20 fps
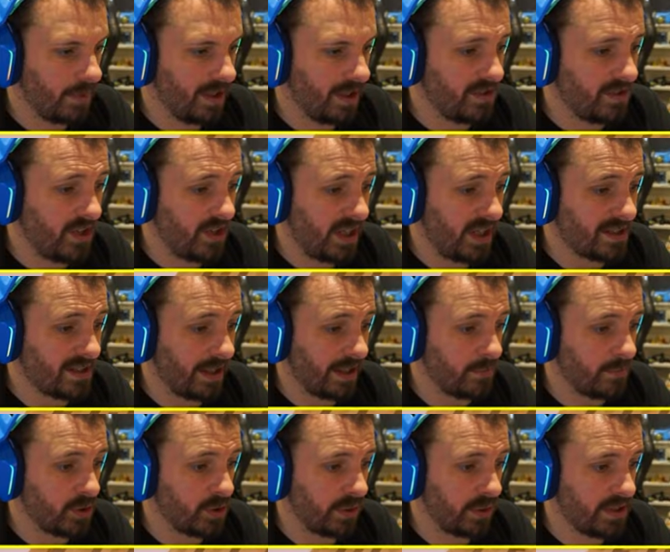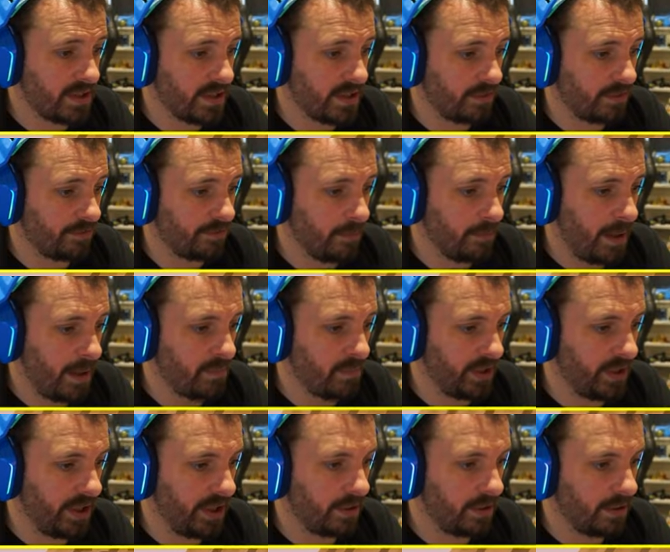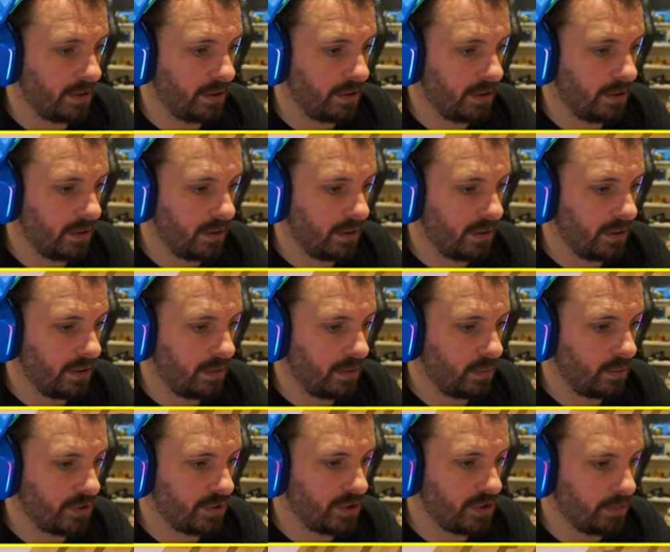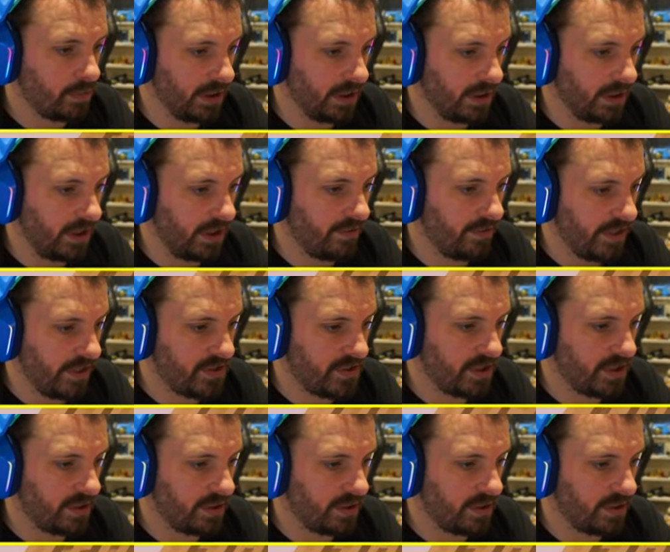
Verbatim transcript: And yes, I am doing this all from memory. Would you believe it?